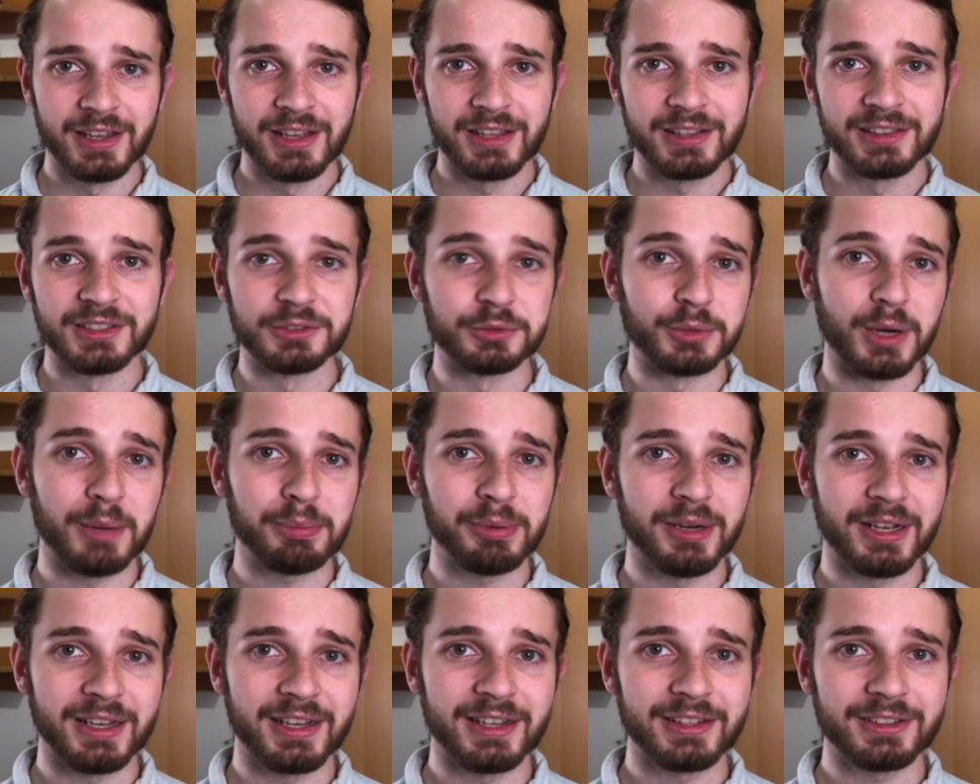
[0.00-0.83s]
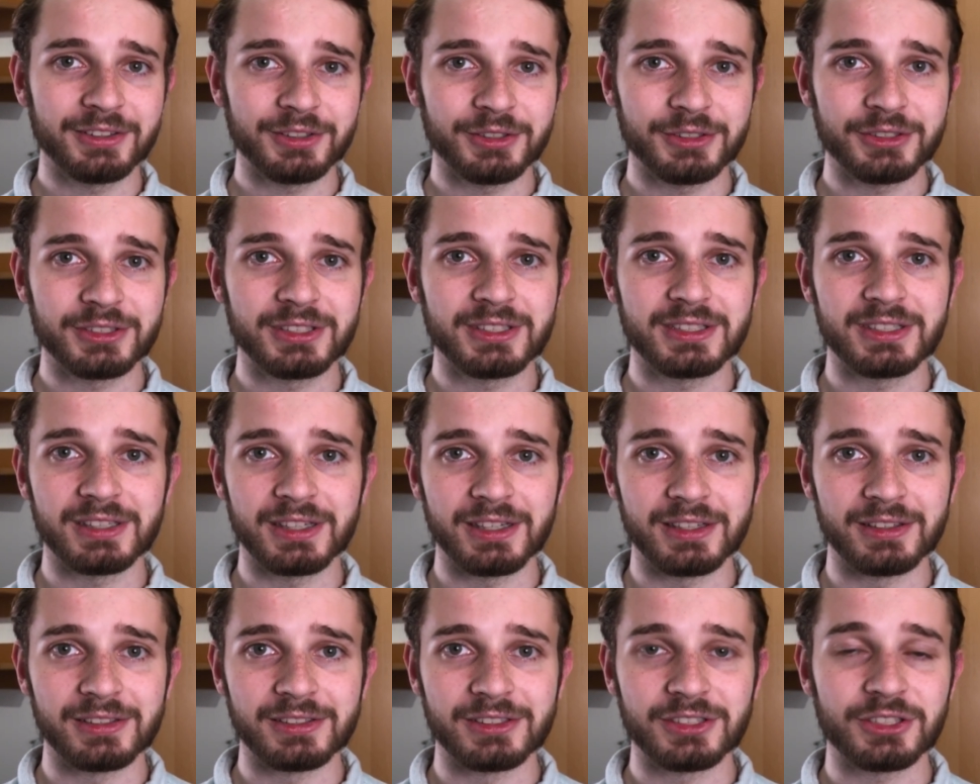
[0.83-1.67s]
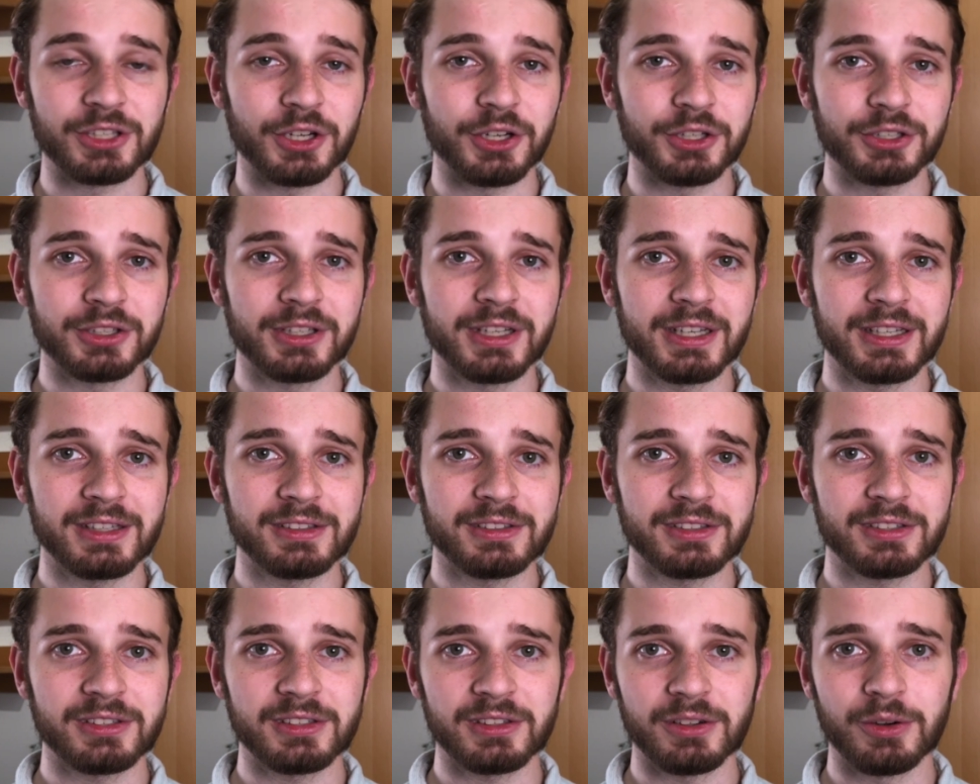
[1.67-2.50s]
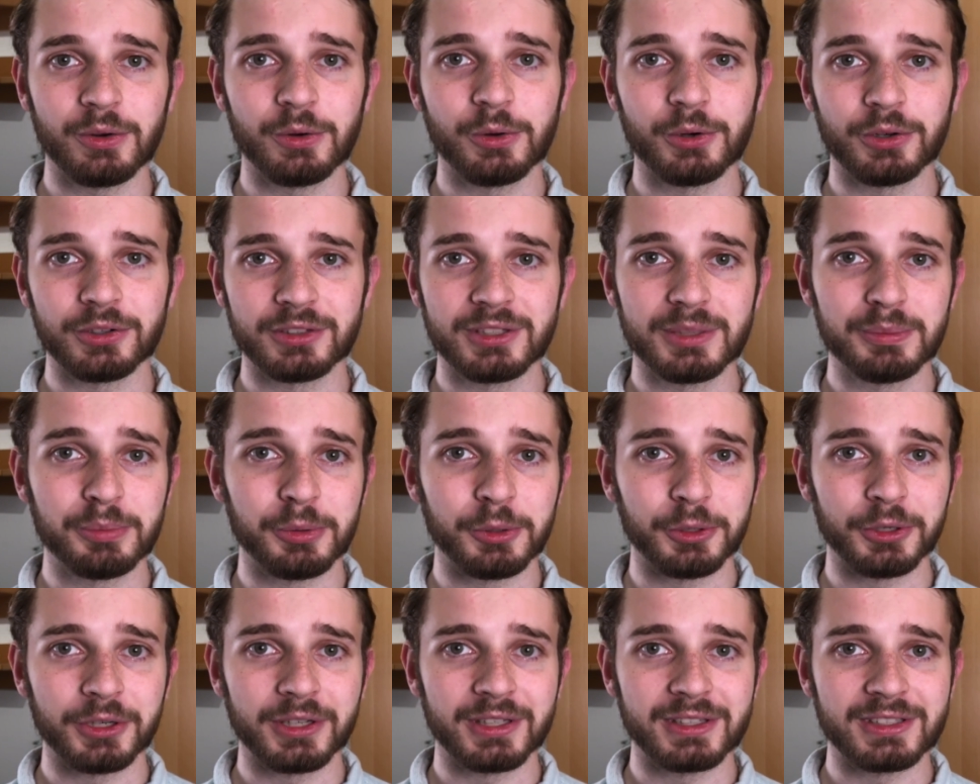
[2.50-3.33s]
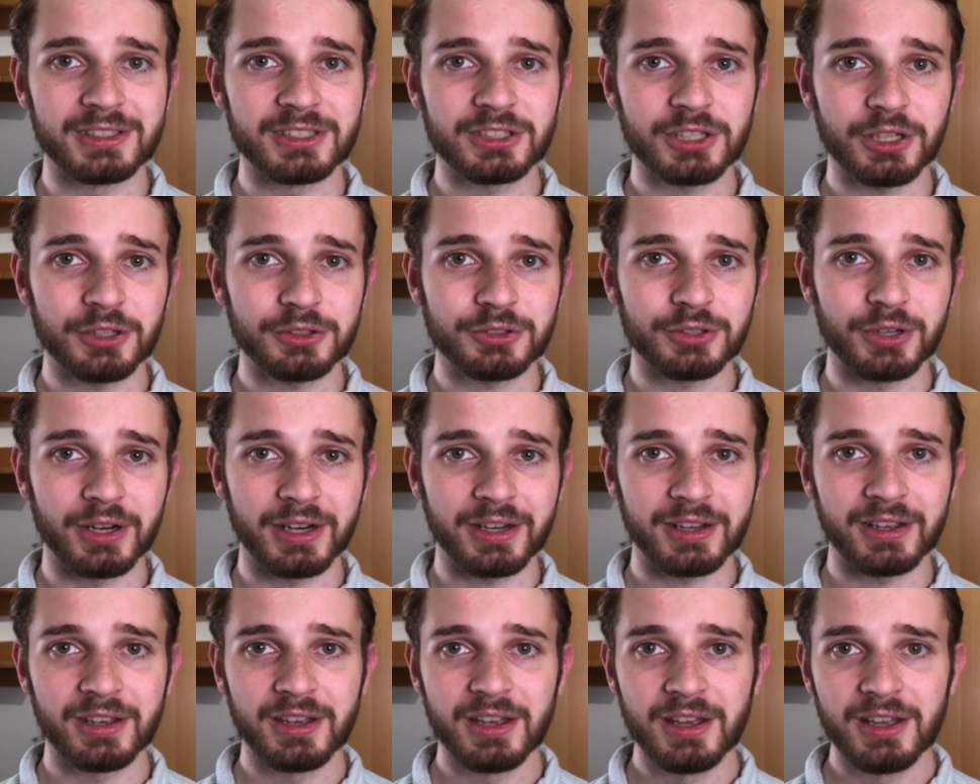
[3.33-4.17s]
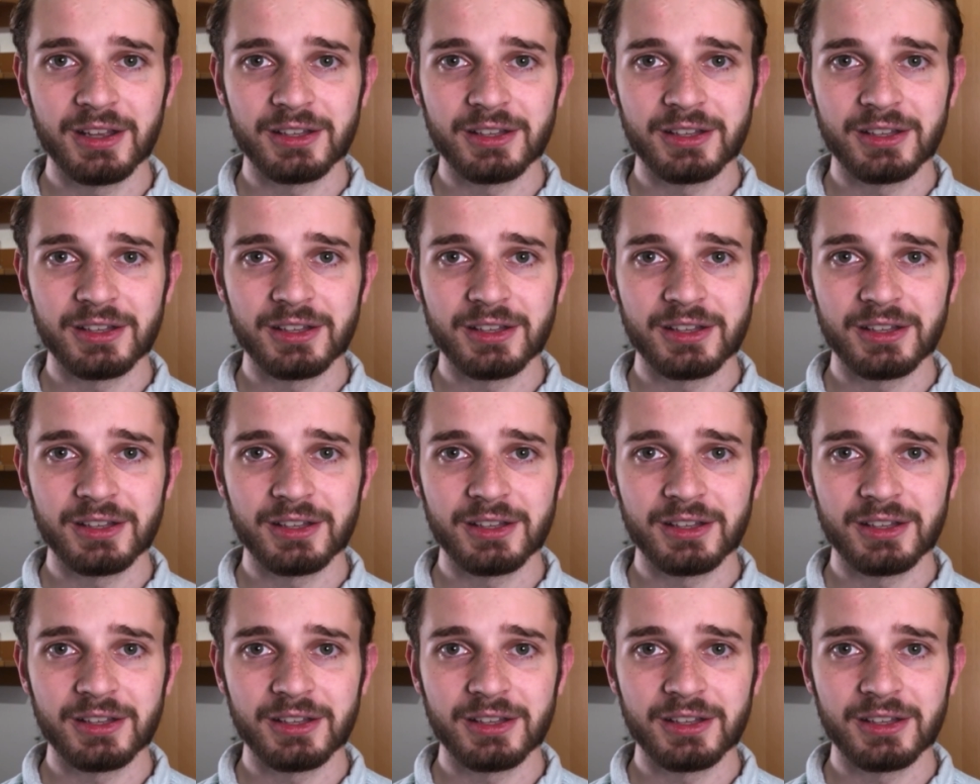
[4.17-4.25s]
the replicators in Stargate or the Borg in Star Trek